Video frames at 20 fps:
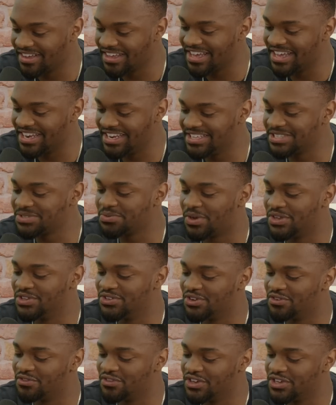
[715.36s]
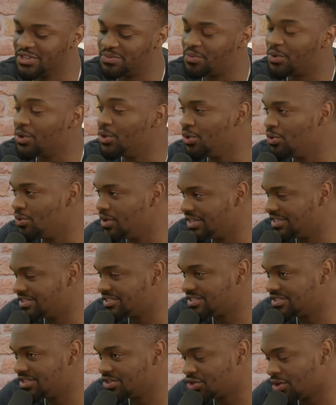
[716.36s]
Okay, this one's obvious, but who
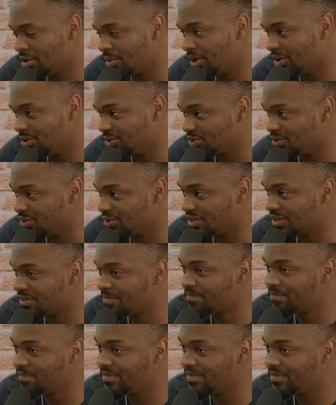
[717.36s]
is the top goal scorer